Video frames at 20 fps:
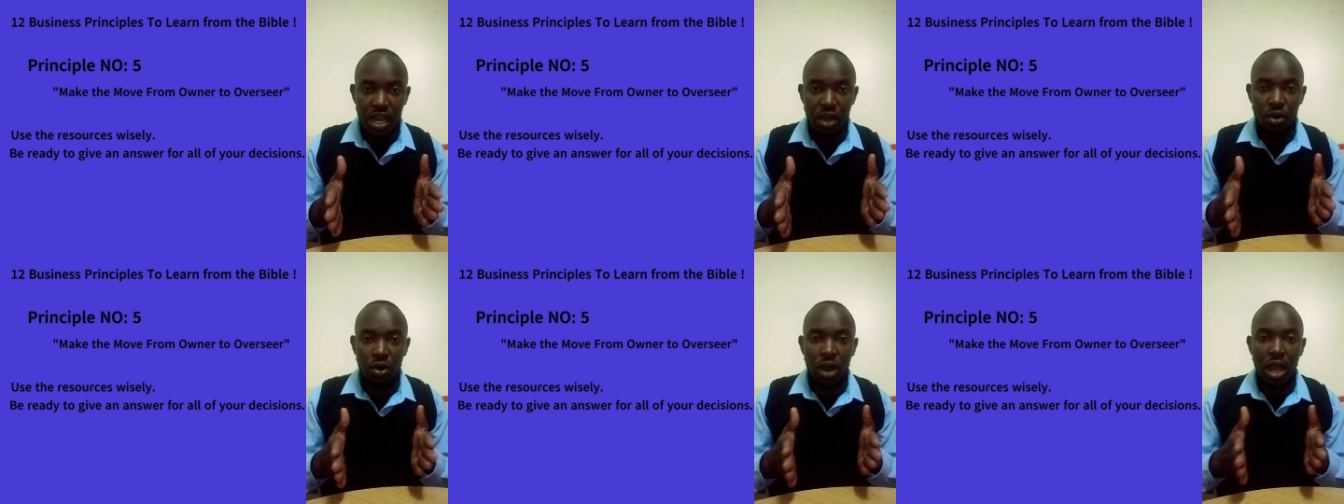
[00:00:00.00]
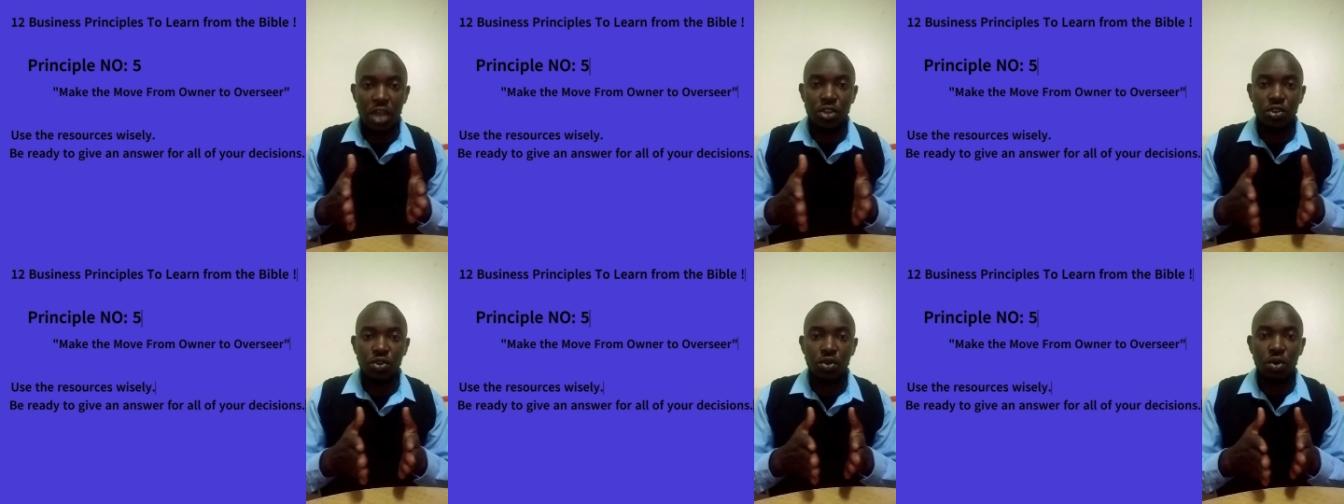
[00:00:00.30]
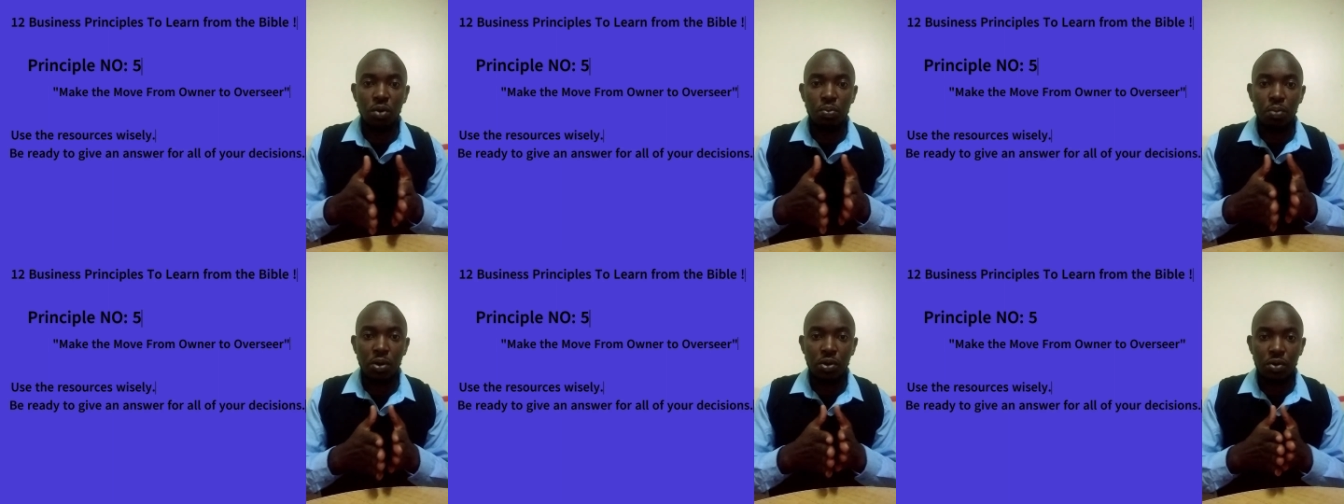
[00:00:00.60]
or are you
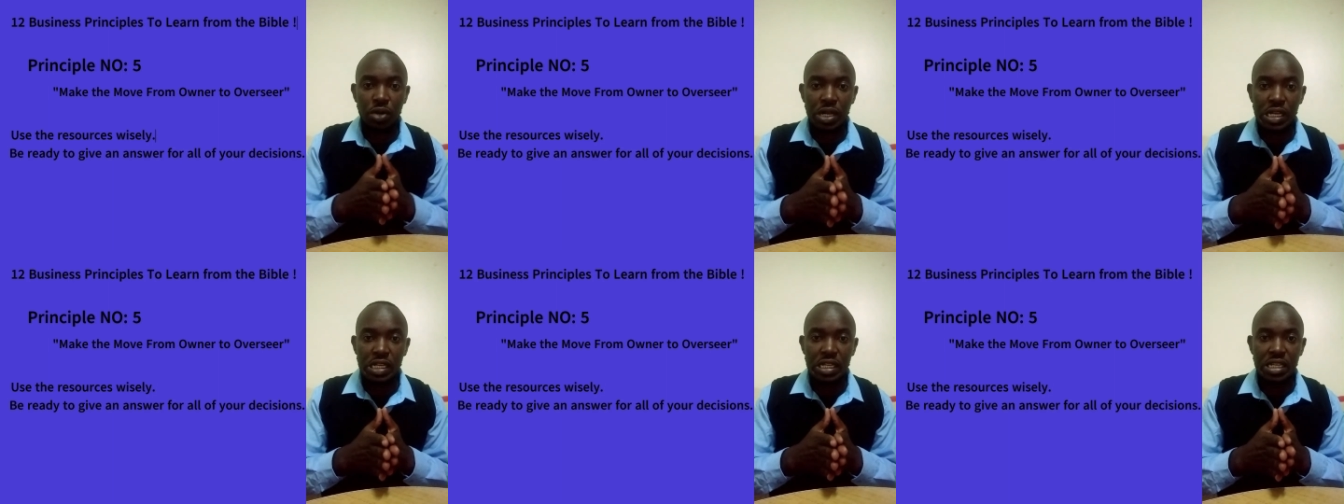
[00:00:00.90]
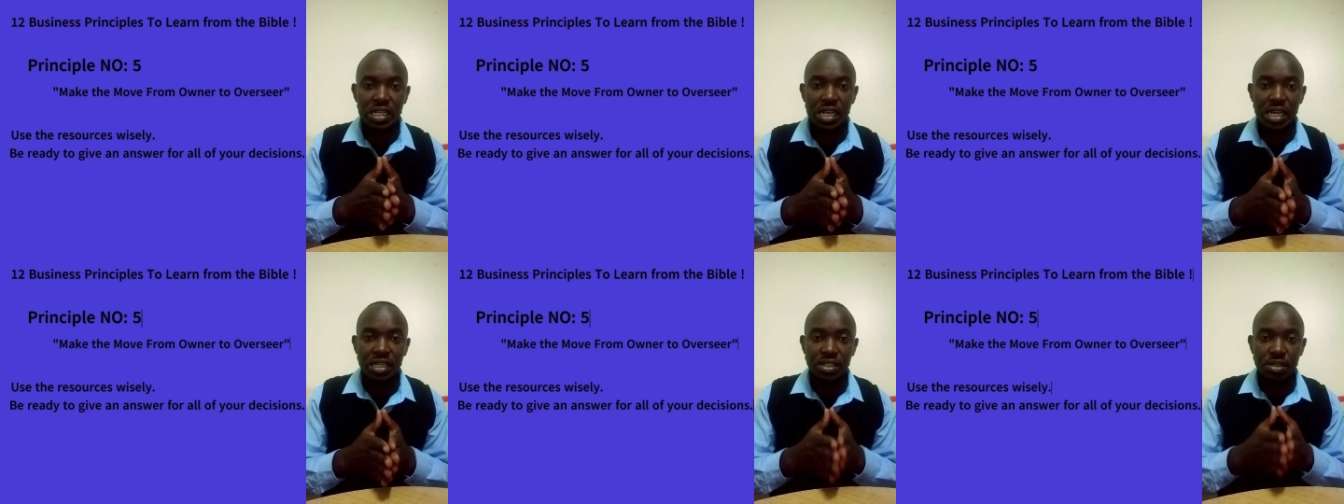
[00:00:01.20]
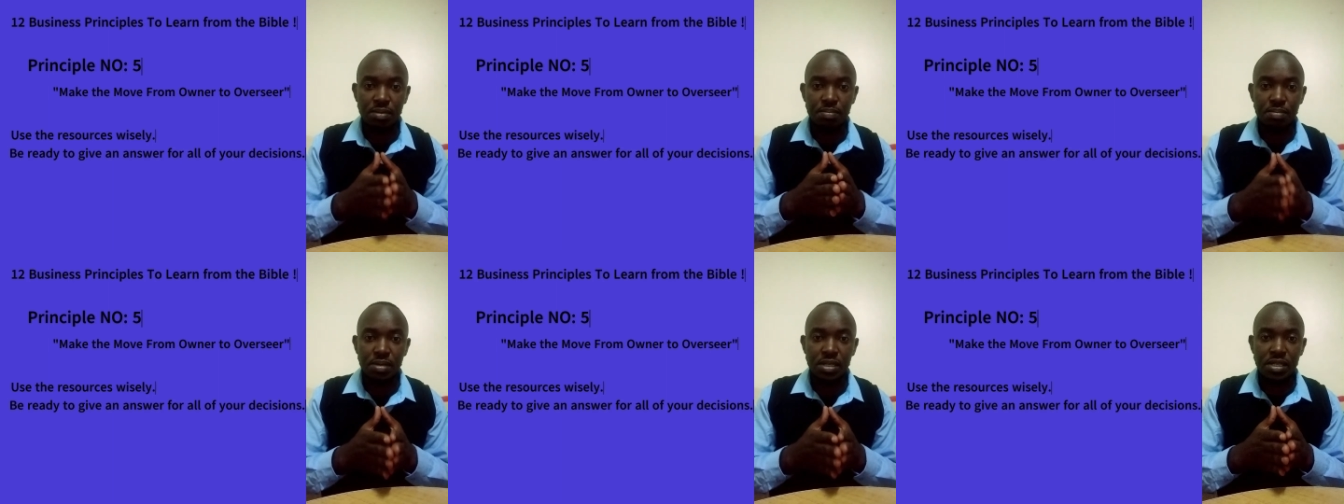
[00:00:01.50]
operating as a
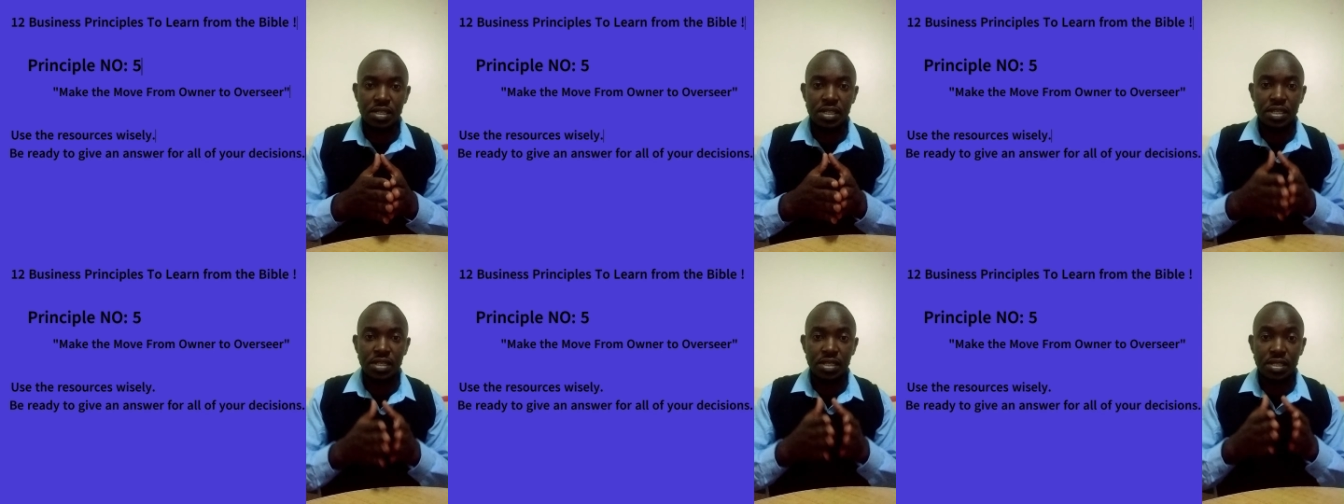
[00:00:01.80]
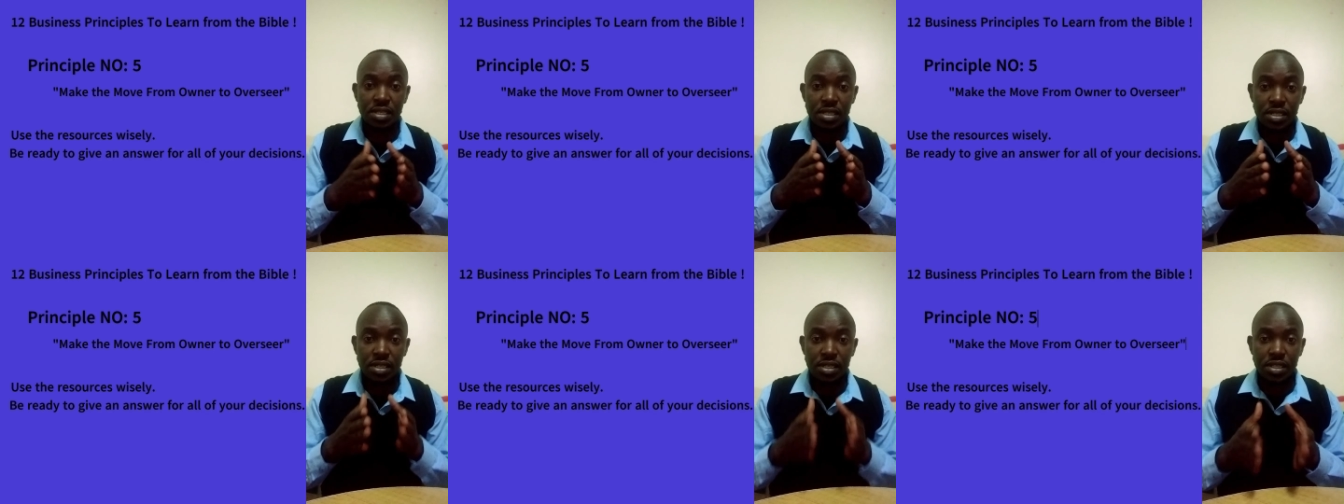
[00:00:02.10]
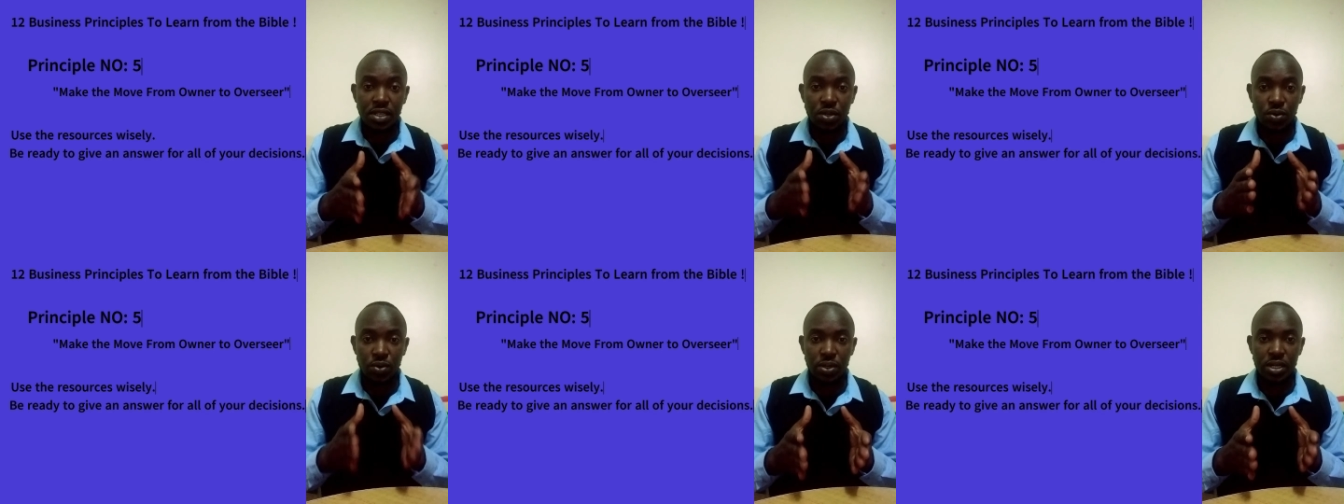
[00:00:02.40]
business
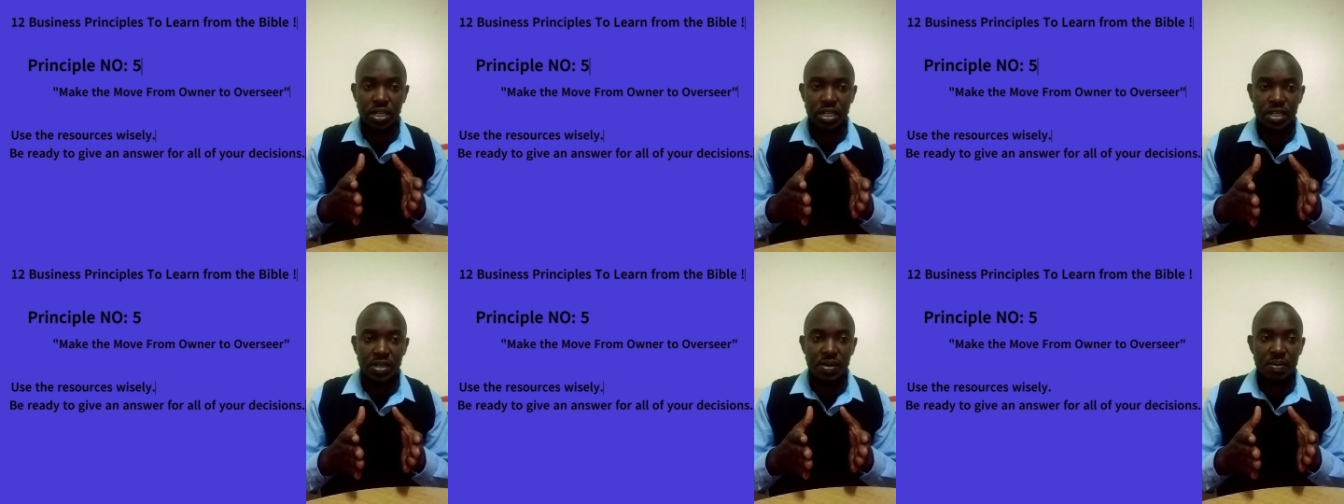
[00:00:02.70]
steward?